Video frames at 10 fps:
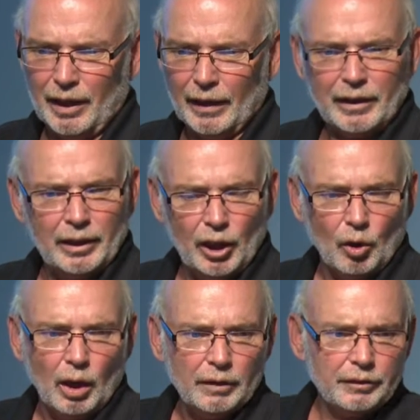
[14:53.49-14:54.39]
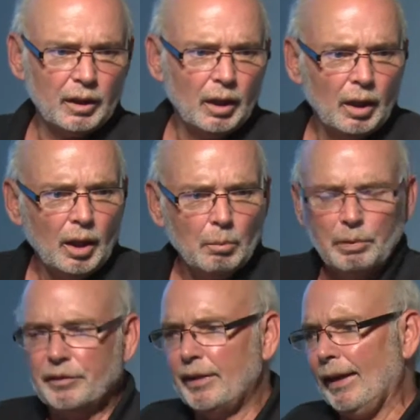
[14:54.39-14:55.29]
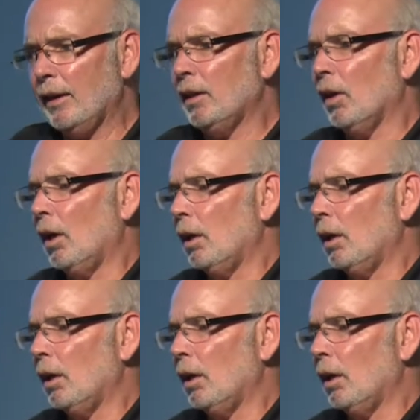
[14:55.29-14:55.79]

at any cost, but second,